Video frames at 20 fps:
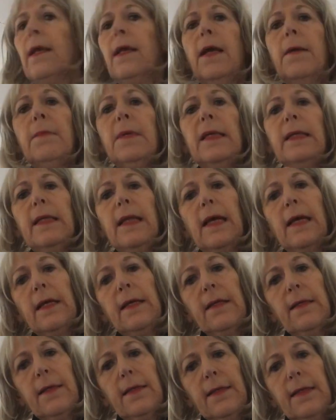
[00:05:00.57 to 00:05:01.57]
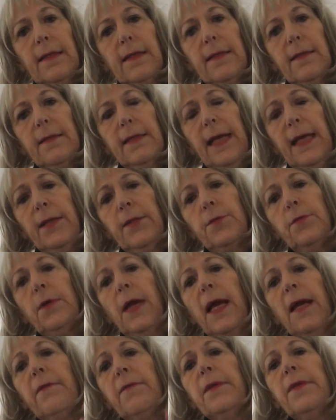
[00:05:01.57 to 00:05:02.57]
I mean, they do
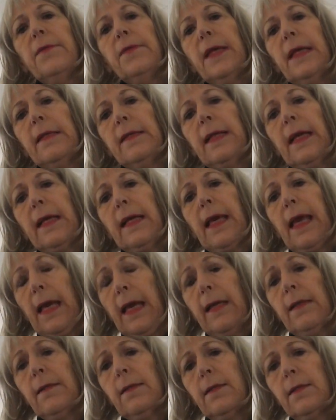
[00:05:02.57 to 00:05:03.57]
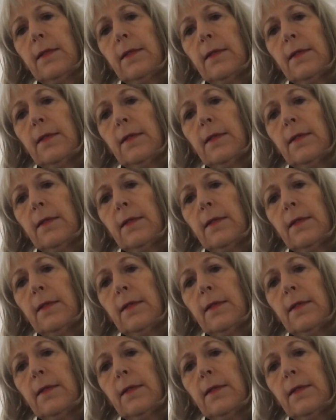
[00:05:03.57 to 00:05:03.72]
everything they can